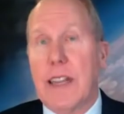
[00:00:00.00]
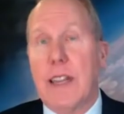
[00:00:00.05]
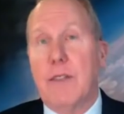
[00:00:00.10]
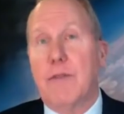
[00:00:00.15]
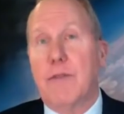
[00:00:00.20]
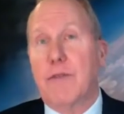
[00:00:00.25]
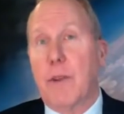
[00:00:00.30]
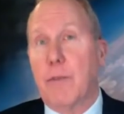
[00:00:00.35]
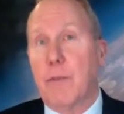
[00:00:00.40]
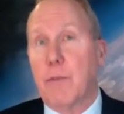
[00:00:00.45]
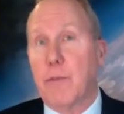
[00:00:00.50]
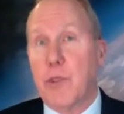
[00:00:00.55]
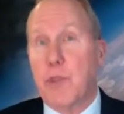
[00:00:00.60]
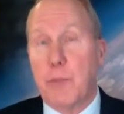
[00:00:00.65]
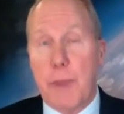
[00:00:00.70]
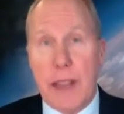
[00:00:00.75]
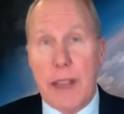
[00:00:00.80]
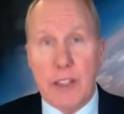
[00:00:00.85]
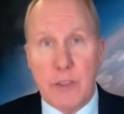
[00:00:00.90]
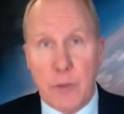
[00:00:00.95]
need from
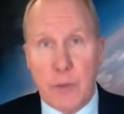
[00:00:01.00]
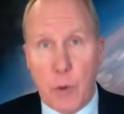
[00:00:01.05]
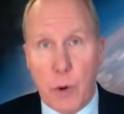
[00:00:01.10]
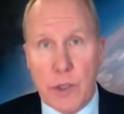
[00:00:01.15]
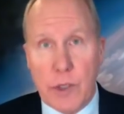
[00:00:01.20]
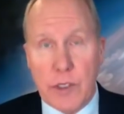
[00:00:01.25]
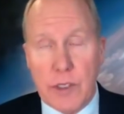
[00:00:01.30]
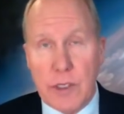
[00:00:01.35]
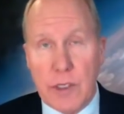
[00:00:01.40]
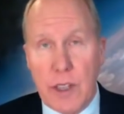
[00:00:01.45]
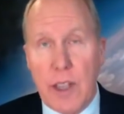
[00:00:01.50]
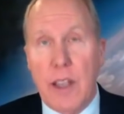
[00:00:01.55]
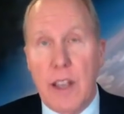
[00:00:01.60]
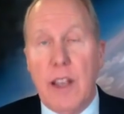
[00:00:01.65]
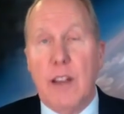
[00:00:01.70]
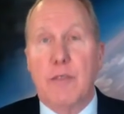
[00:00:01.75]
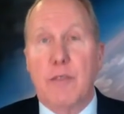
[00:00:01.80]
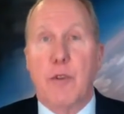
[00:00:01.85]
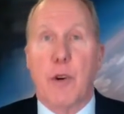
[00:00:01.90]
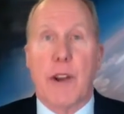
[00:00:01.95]
Space Force
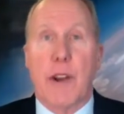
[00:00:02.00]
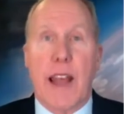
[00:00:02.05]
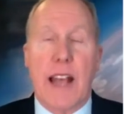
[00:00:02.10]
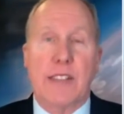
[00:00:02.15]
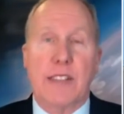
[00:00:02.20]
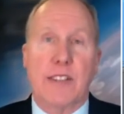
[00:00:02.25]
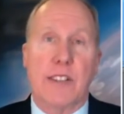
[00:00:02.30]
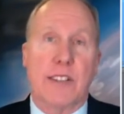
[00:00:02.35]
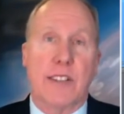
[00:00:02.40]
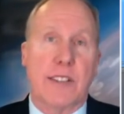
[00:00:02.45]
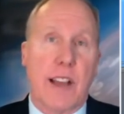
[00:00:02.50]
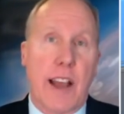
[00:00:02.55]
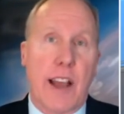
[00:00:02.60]
for NASA's